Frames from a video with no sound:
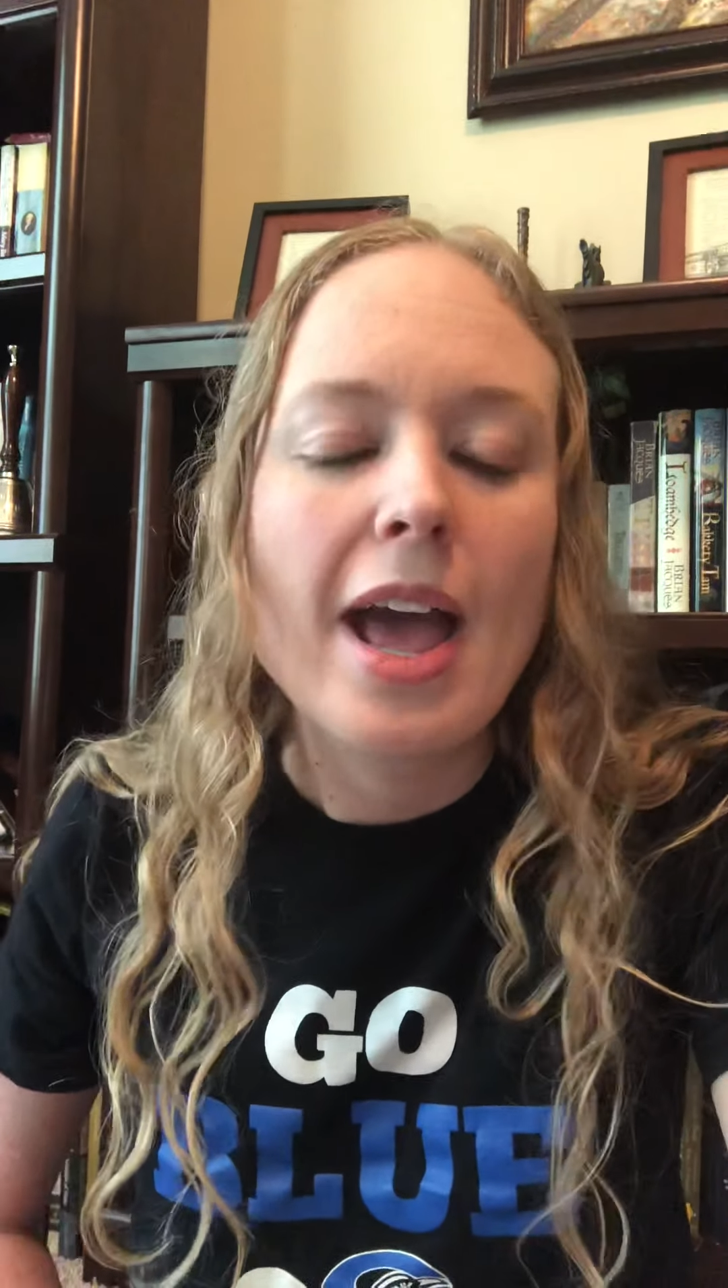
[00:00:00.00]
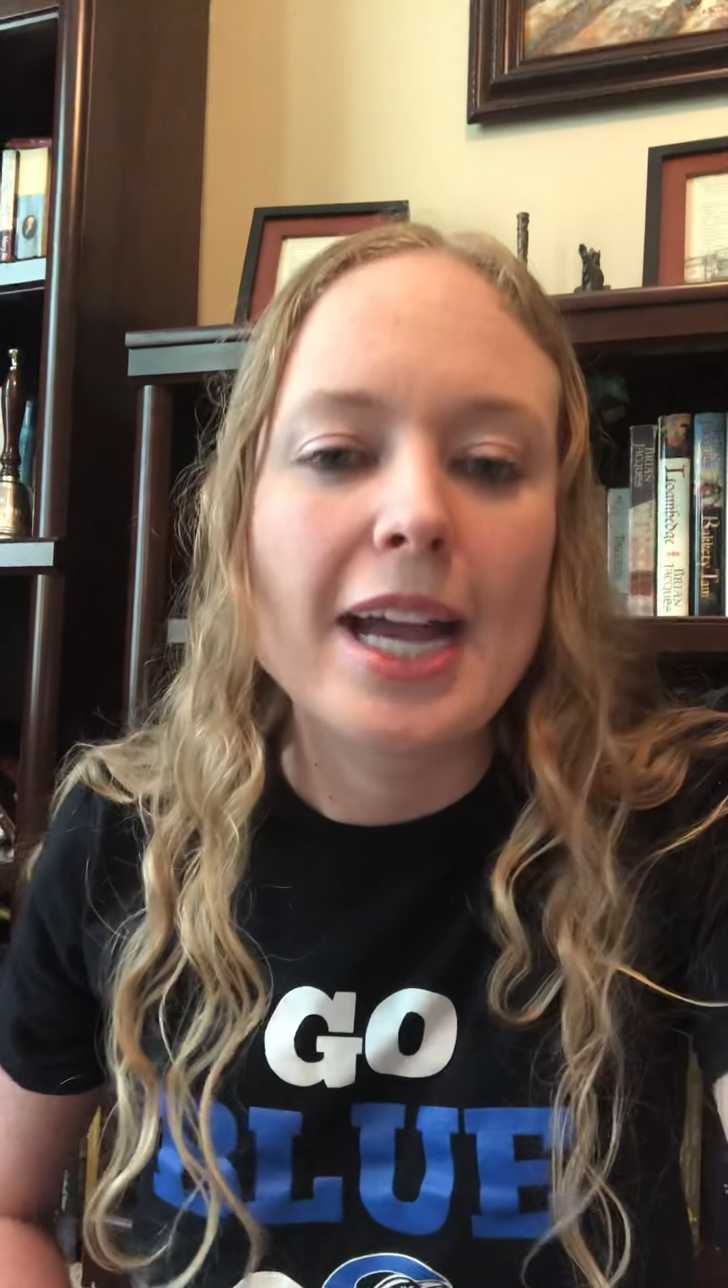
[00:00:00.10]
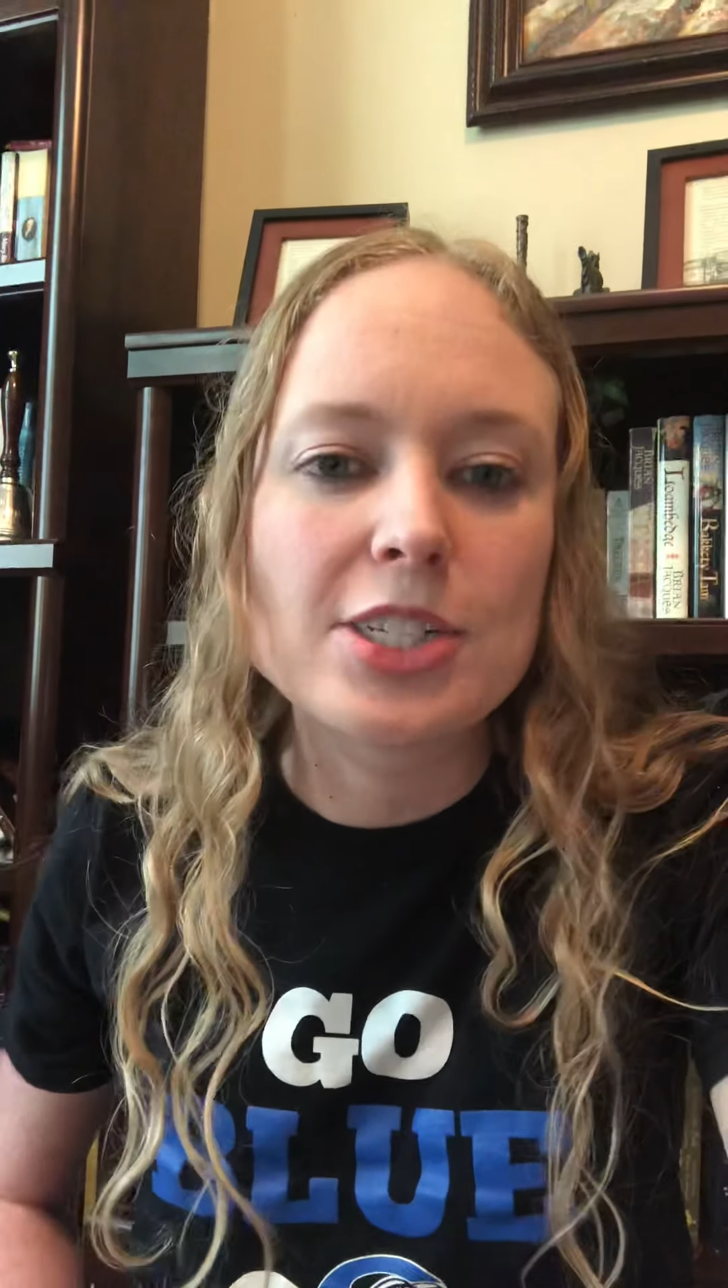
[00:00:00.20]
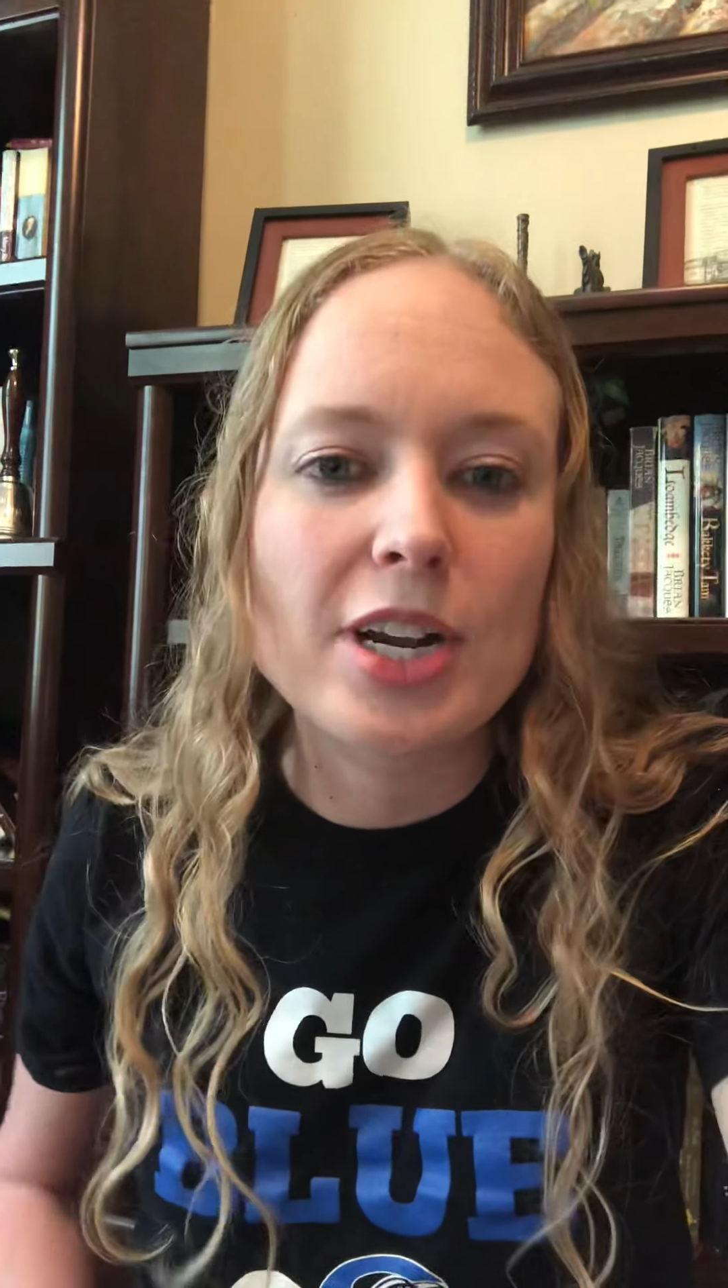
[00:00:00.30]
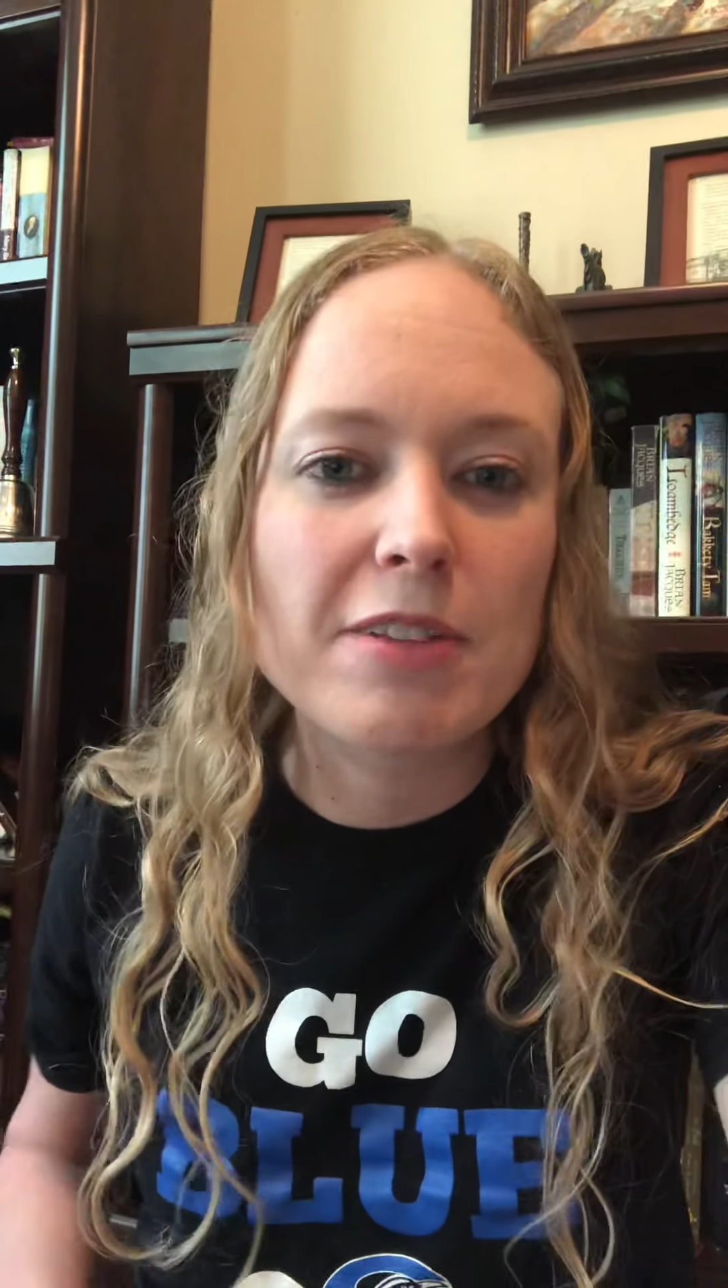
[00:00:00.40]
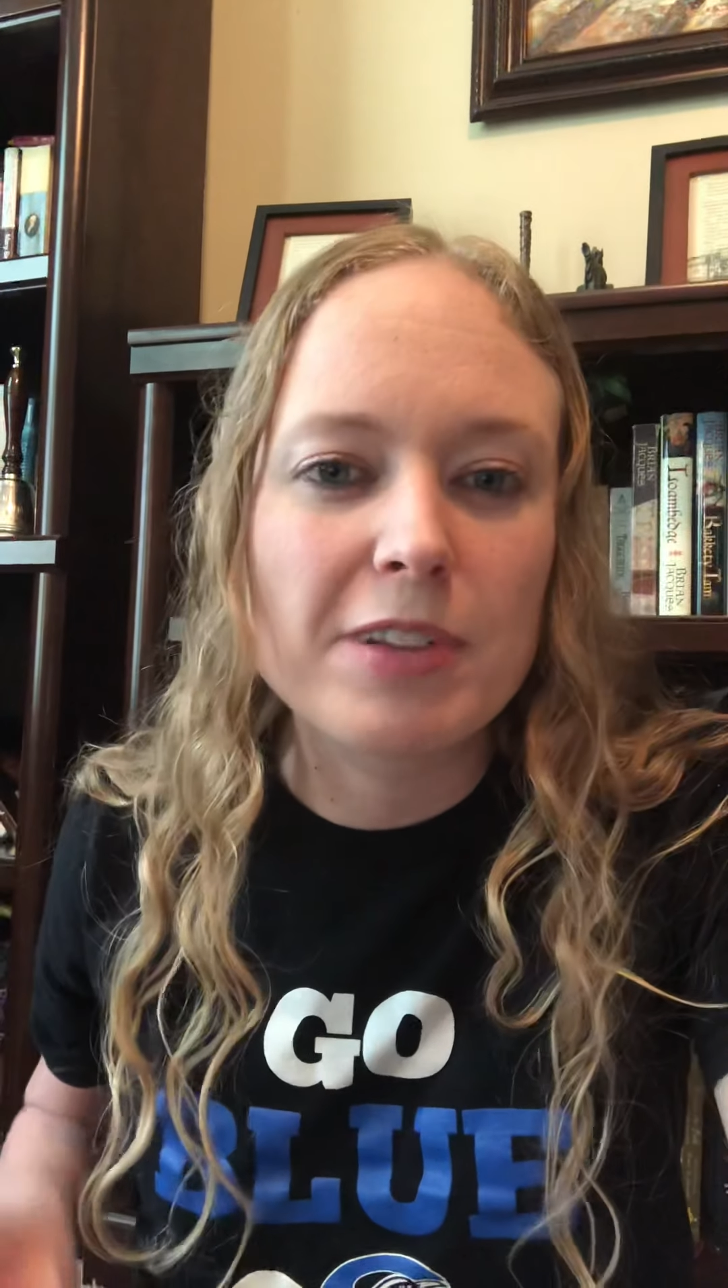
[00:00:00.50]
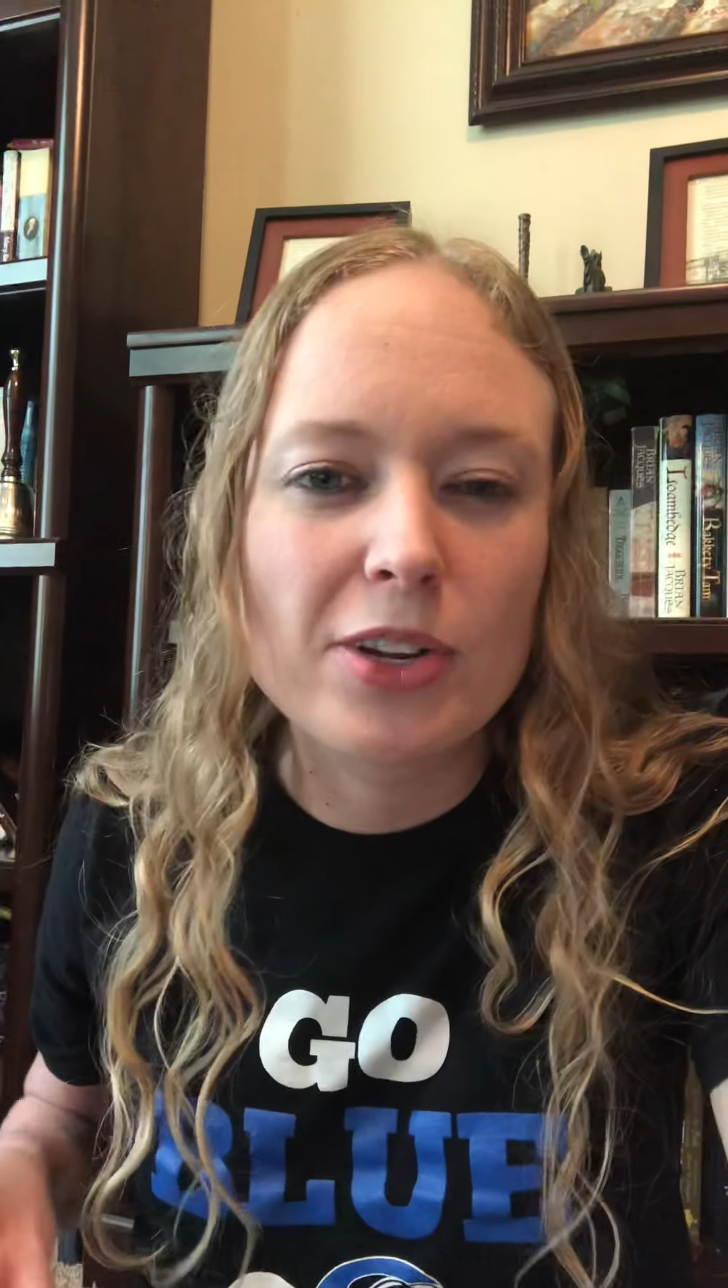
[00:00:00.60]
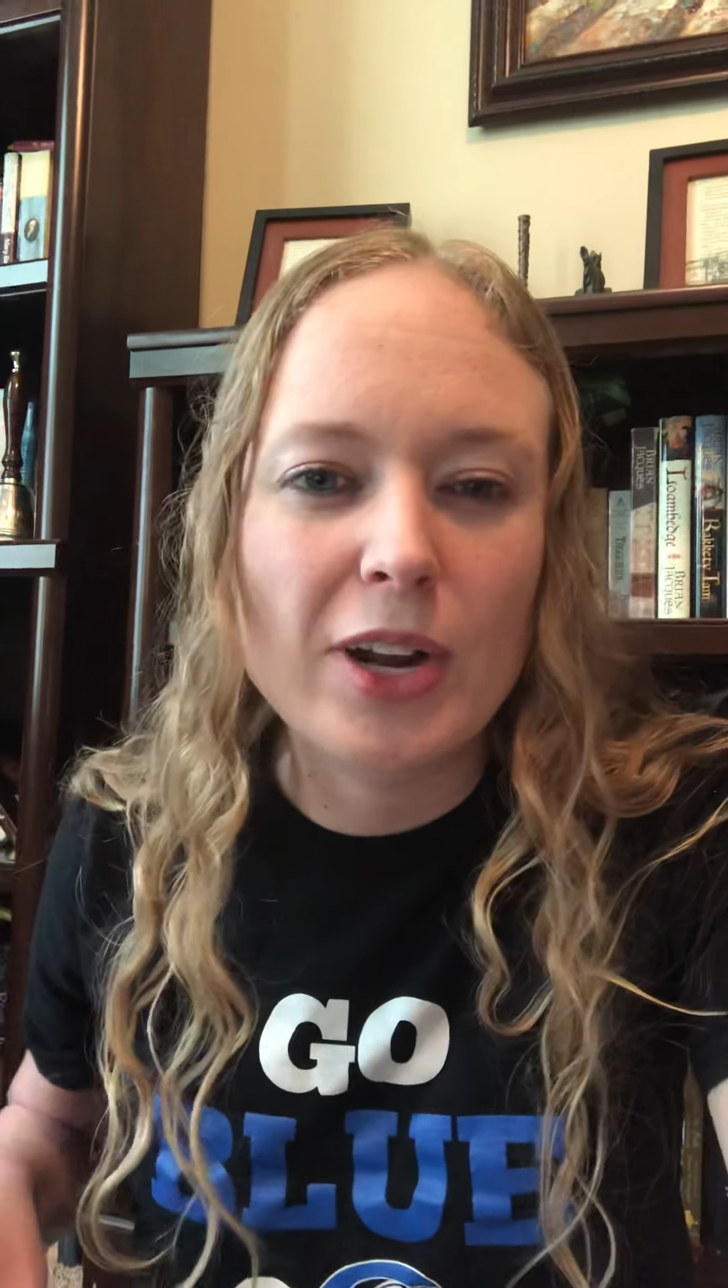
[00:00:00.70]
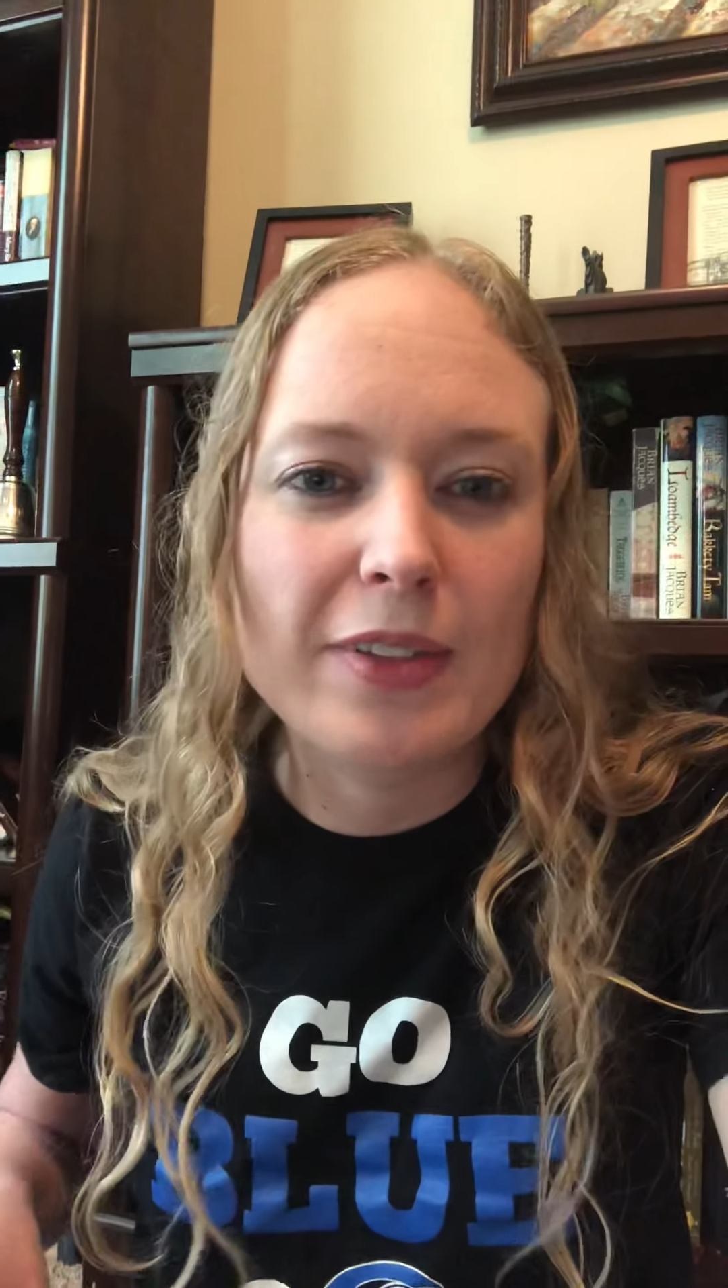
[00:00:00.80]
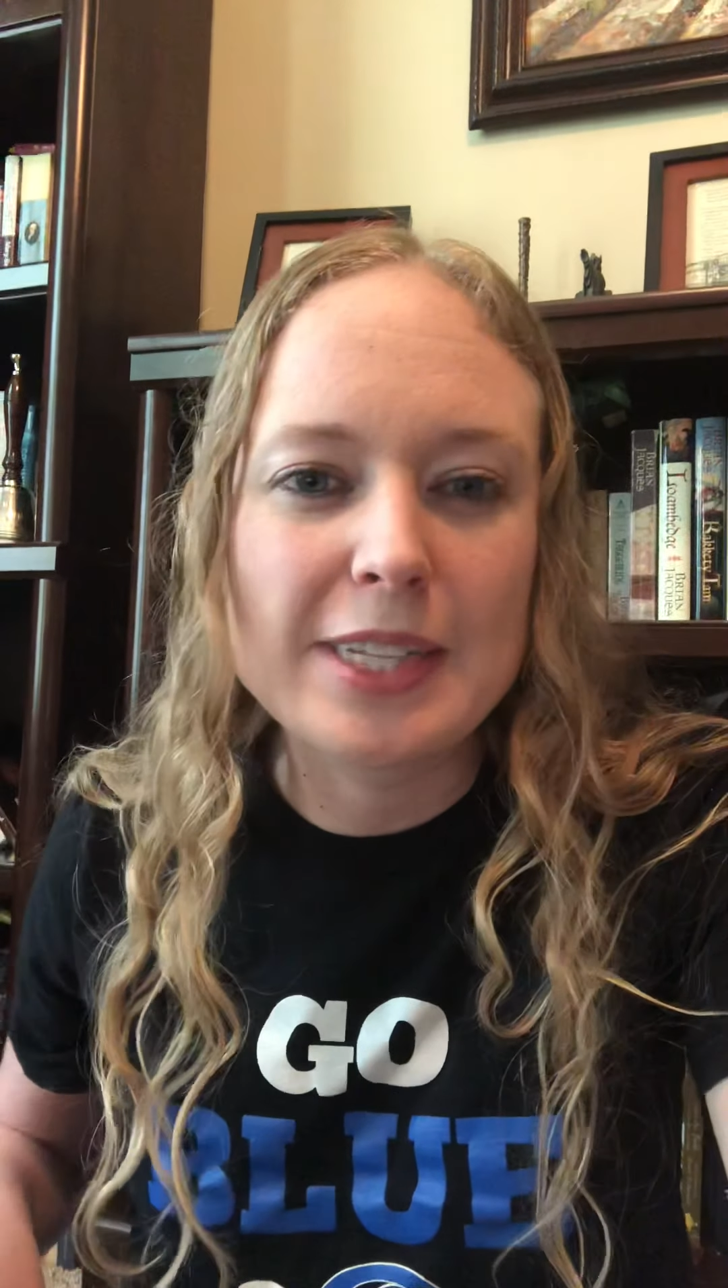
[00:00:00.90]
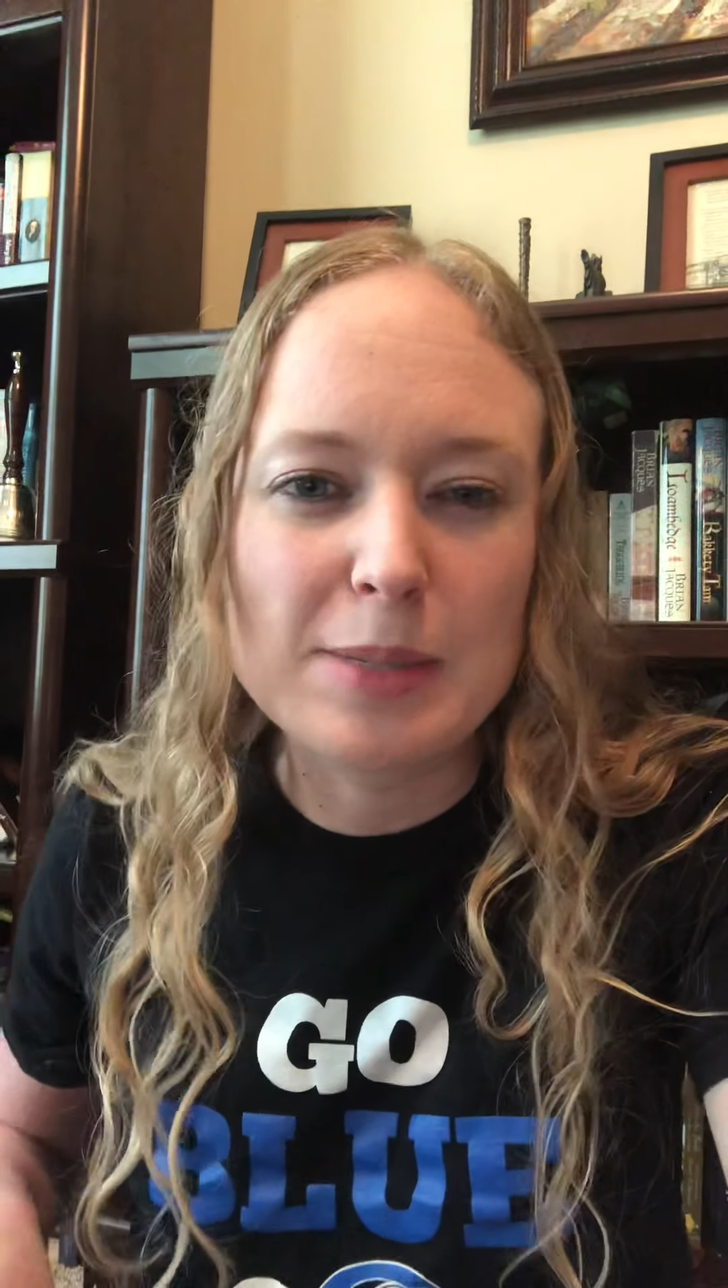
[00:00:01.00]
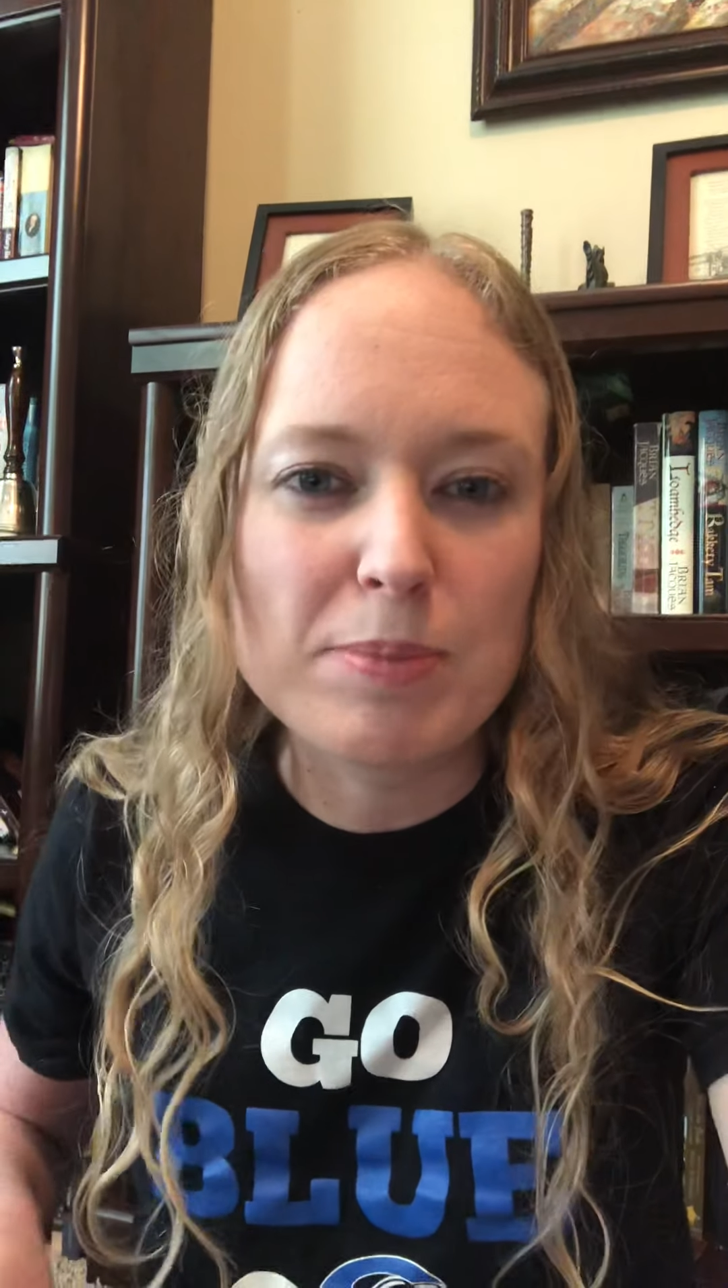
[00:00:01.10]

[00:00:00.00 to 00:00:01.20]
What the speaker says: and trying to figure out this